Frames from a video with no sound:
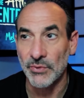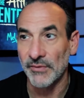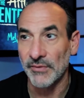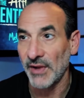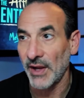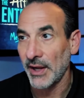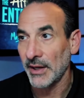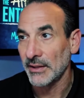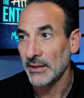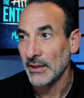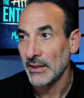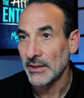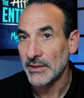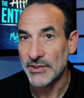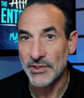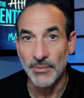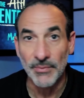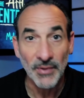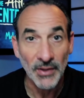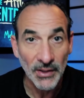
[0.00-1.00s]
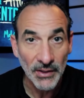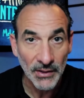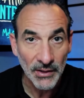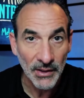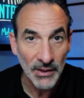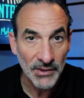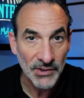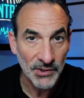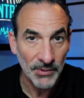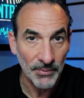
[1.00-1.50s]
We've got some
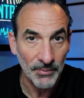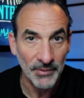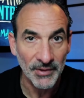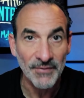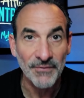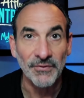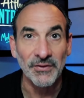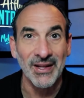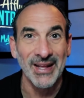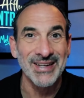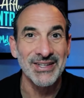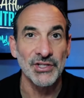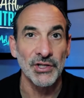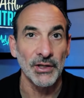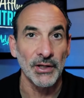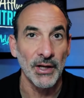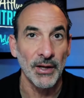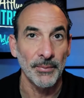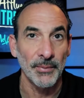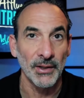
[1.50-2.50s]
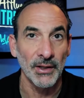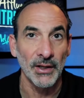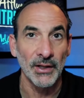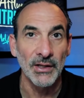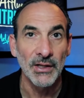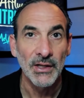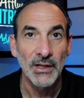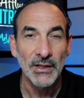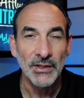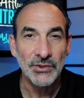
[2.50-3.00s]
inflation coming
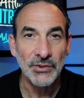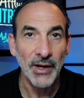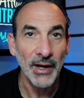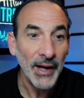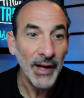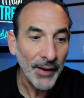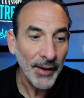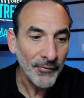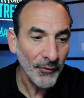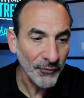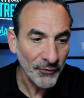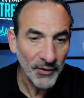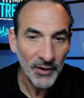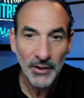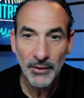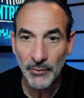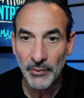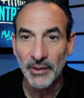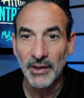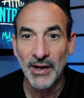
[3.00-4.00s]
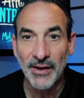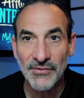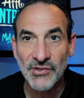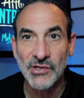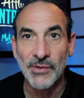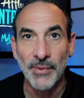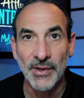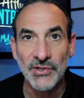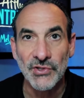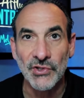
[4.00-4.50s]
in. So I have a feeling we're going to have
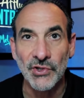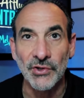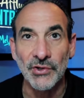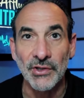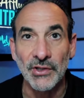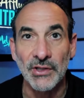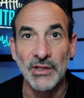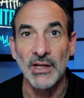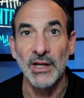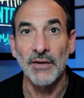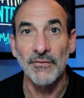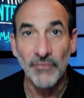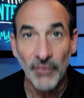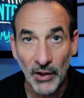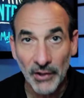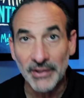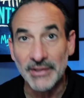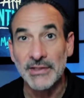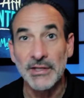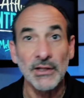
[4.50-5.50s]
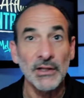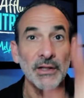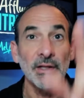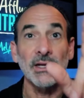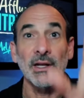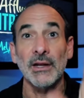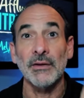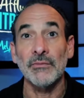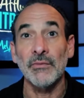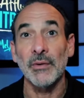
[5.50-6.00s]
some uncertainty and
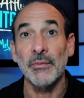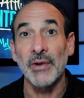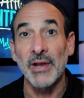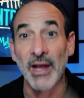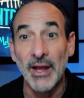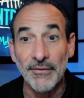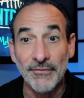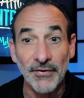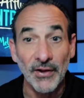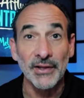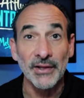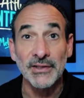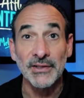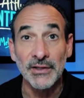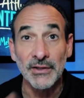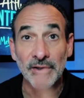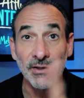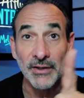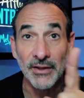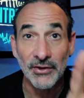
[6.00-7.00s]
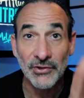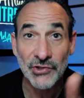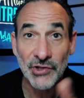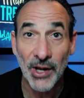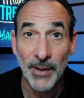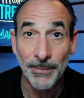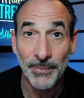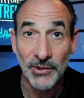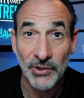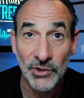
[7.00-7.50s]
volatility. And when we have volatility, there's
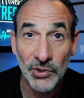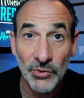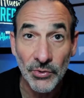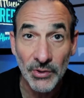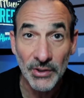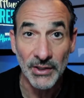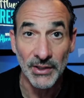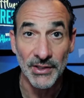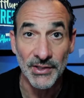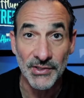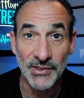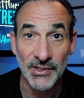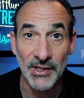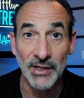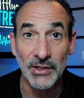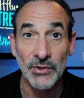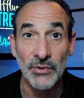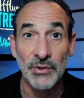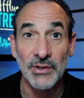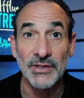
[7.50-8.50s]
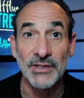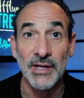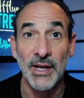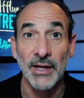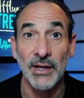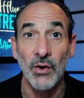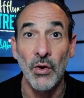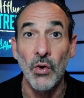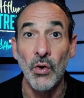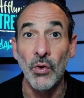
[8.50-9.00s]
opportunities that you can
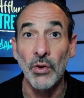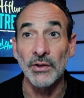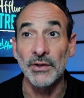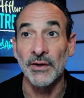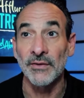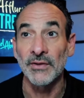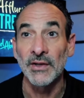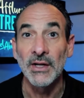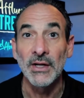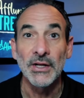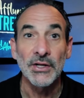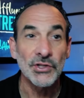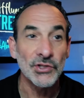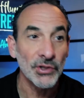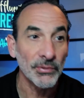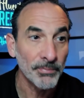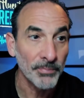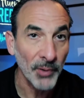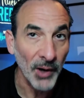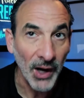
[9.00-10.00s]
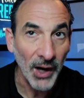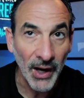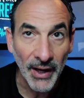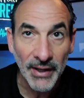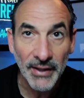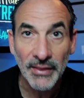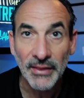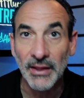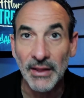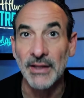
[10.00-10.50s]
take a hold of to
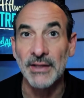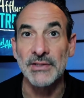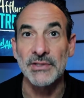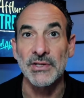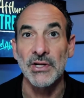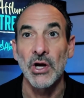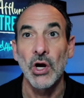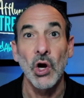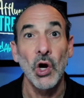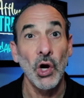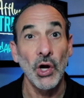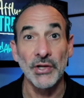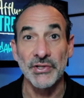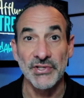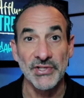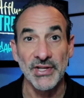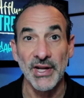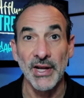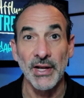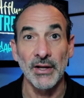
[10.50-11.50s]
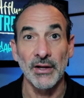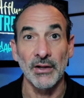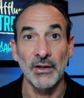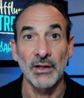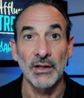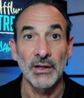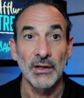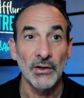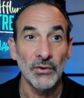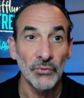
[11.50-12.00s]
buy things on sale.
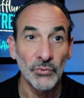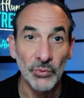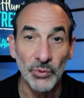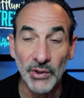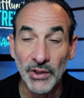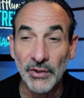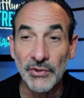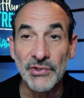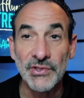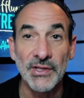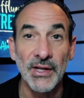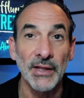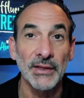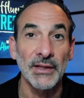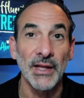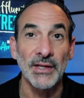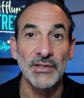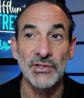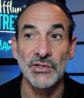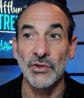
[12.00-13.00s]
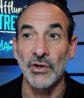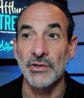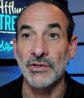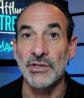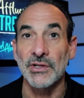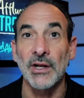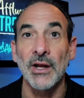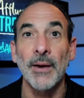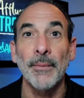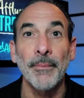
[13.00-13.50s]
Real estate that starts
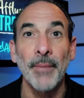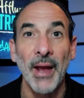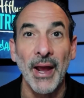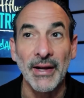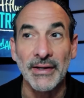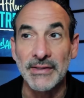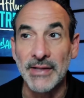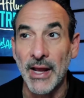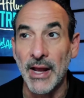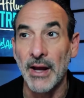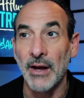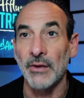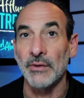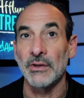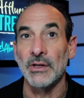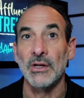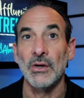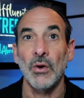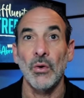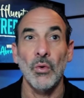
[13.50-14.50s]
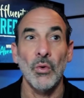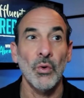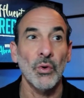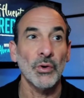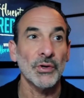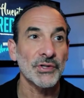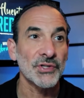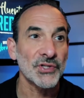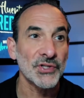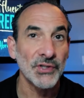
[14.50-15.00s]
to come back down,
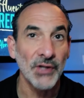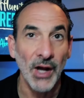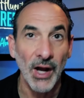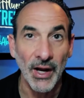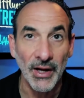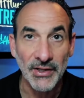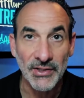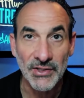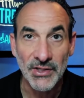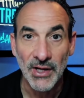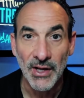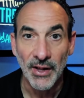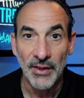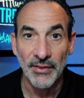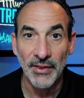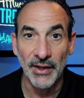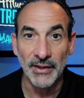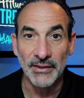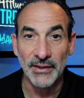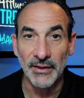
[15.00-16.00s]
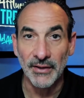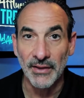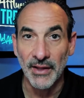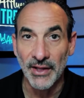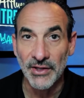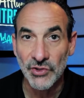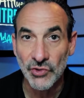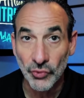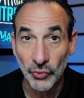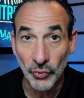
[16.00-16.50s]
or stocks
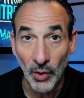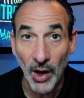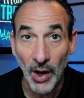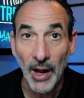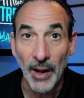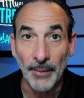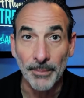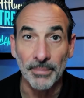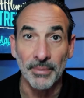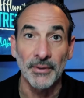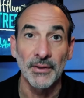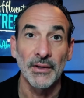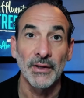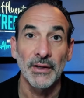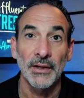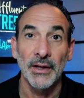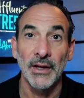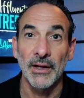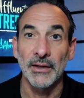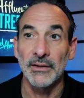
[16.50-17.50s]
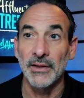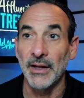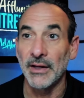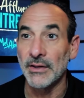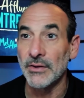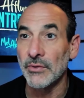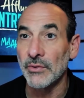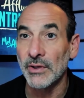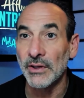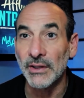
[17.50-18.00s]
that drop and that
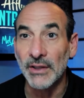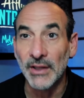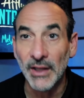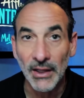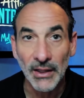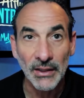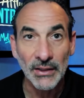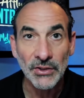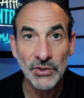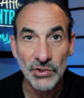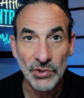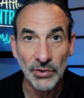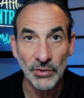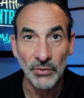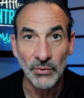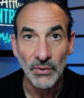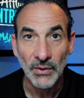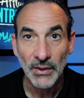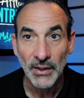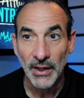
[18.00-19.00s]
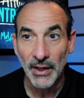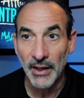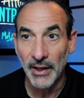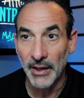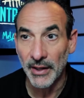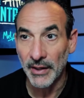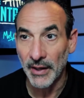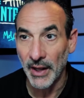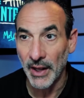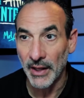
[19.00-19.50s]
you can get into
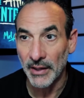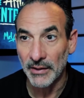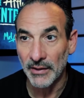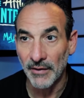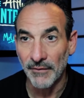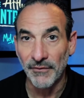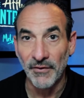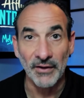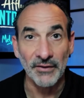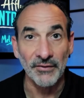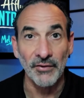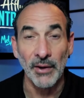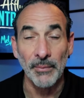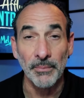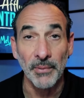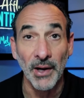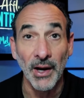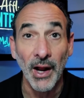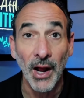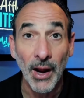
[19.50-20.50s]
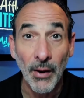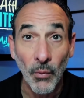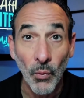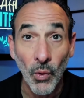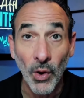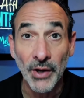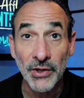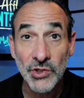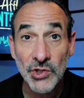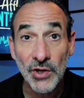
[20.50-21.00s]
at an effective rate. But I
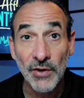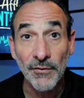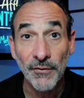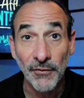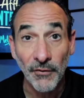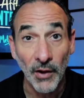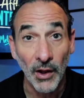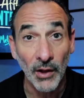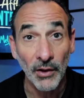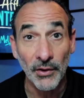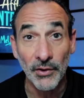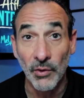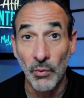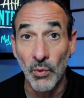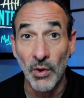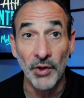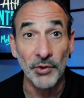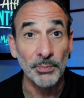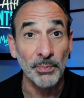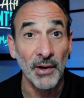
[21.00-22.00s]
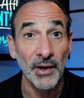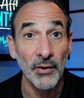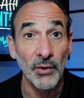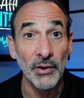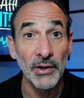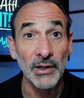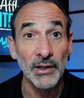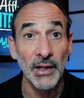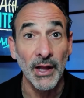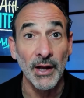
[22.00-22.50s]
want you to follow the Wealth
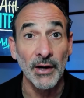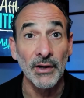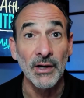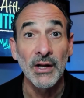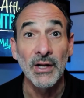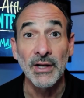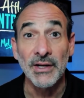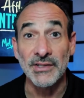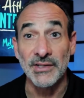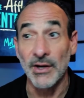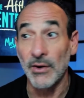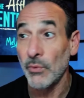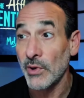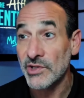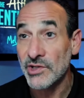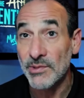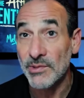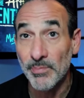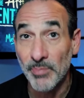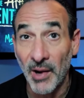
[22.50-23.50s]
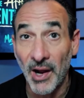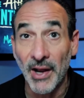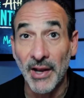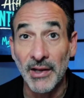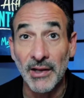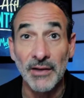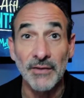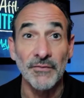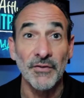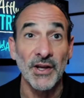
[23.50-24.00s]
Priority Ladder, because I don't want you
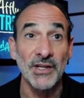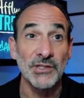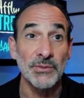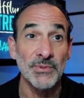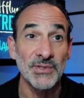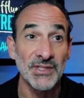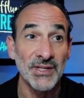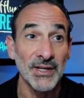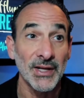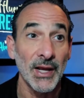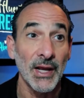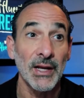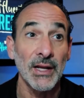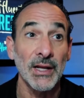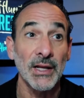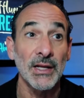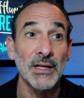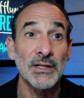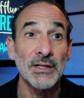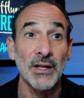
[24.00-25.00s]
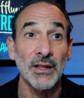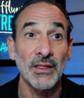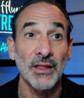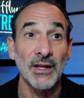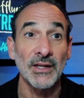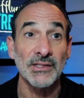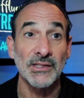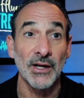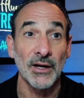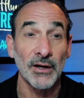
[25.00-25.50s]
buying investments and getting into
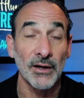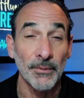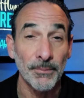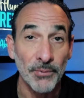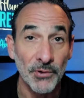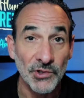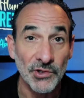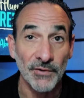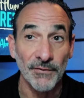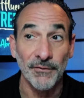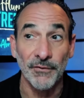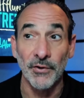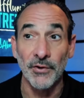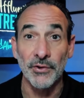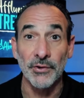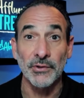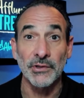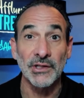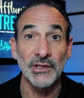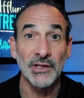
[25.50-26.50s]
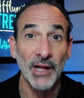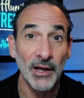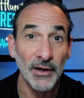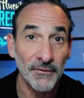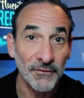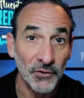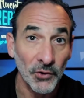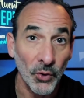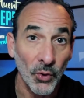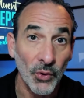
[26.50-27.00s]
things that are going to put you further into debt.
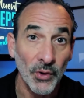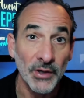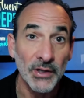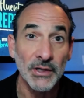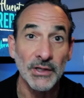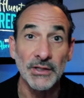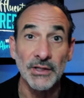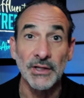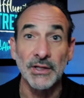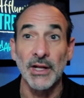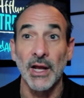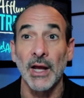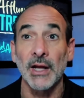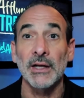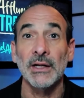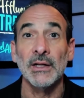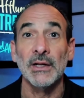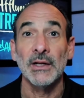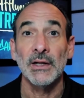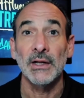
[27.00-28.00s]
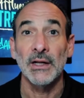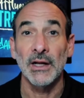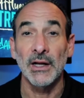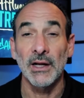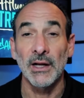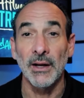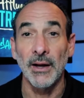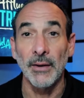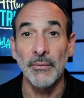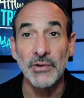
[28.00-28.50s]
If you're already into debt,
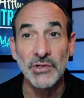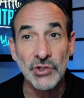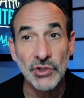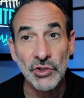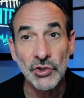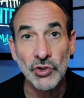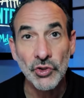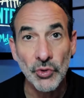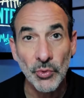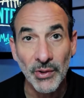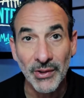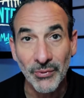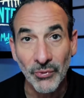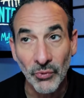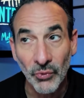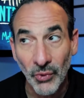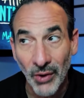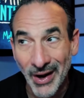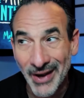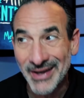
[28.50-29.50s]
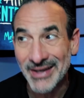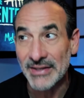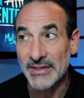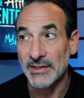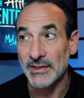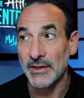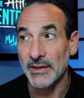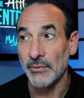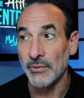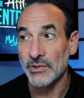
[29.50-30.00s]
I want you to do it right.
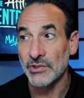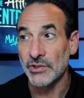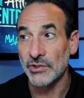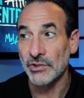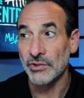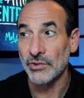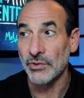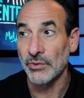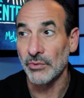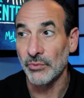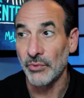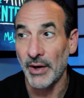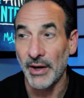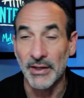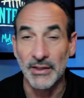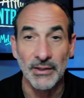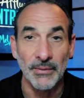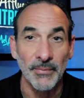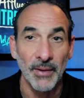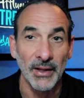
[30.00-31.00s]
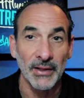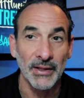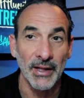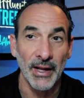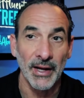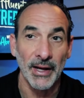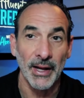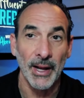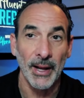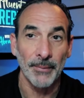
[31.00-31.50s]
I want you to do it right to make
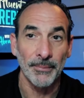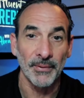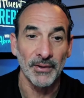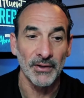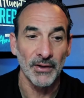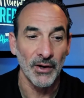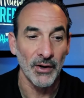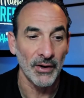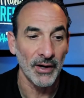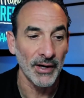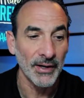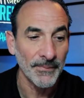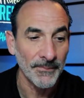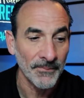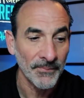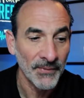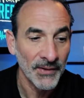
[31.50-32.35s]
that happen. All right.